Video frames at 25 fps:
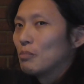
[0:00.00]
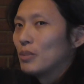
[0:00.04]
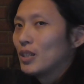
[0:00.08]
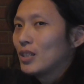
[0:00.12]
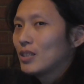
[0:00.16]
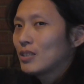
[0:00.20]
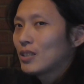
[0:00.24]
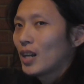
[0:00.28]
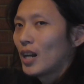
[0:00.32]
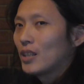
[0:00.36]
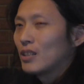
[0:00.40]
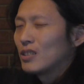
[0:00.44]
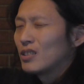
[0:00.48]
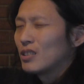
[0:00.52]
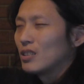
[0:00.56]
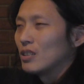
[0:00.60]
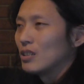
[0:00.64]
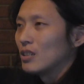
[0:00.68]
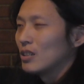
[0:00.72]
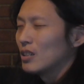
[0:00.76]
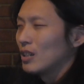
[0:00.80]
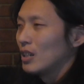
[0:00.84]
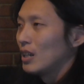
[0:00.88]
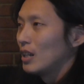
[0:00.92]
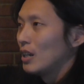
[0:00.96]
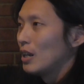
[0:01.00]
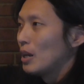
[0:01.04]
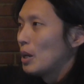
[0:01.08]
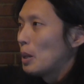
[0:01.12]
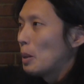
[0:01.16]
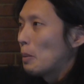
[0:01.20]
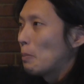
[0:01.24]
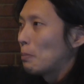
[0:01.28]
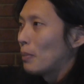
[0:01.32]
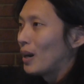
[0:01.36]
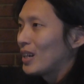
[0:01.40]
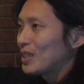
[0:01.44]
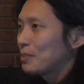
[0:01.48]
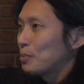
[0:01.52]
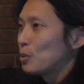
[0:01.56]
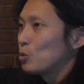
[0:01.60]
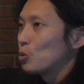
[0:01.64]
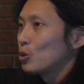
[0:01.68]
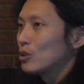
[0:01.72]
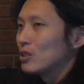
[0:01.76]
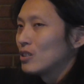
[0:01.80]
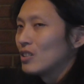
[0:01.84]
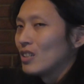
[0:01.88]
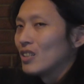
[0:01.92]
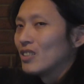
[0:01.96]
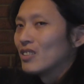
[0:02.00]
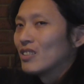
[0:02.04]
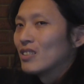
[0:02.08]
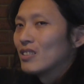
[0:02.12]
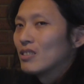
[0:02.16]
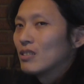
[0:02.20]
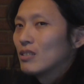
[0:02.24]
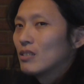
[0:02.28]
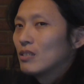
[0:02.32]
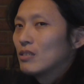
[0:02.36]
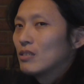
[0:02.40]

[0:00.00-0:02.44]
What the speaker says: the Ming Dynasty must be written in